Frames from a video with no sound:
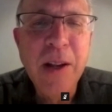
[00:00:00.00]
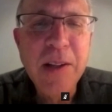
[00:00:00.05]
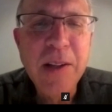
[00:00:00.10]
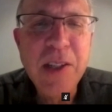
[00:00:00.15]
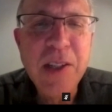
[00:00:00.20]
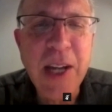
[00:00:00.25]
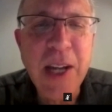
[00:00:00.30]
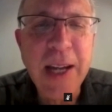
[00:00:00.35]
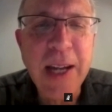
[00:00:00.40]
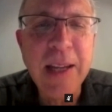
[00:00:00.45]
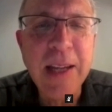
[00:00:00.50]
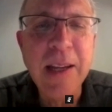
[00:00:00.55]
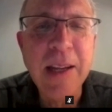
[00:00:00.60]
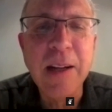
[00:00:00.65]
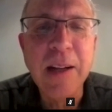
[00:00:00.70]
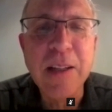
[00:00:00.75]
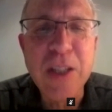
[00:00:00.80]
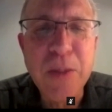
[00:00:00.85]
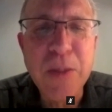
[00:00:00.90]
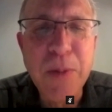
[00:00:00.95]

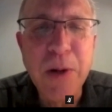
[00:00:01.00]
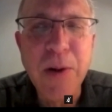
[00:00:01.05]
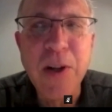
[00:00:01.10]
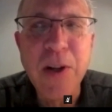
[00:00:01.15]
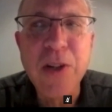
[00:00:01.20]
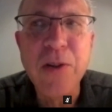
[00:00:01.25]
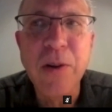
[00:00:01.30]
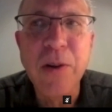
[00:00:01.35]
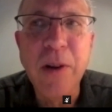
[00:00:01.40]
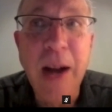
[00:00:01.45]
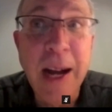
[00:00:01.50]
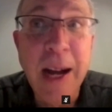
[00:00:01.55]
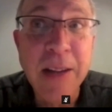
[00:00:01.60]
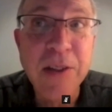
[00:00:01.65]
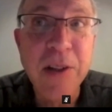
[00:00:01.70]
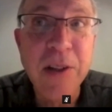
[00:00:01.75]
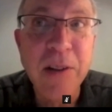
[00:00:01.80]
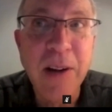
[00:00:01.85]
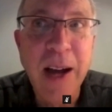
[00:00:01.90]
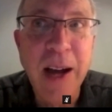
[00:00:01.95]
psychic, spiritual,
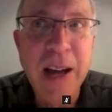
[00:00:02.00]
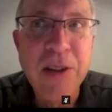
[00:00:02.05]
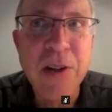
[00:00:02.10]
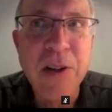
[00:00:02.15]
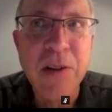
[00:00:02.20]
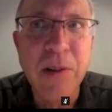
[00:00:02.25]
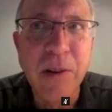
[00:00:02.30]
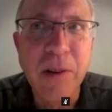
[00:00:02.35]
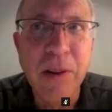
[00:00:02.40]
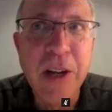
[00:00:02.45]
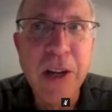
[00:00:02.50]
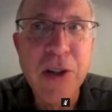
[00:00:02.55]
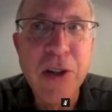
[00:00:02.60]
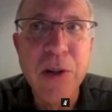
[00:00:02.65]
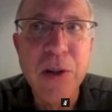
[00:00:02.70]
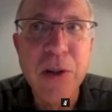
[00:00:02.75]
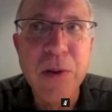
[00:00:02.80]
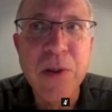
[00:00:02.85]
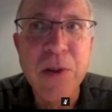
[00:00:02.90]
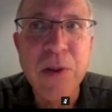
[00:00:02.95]
ontological
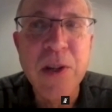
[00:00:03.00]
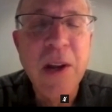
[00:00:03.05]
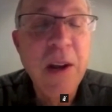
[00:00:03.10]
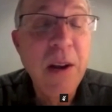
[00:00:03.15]
issues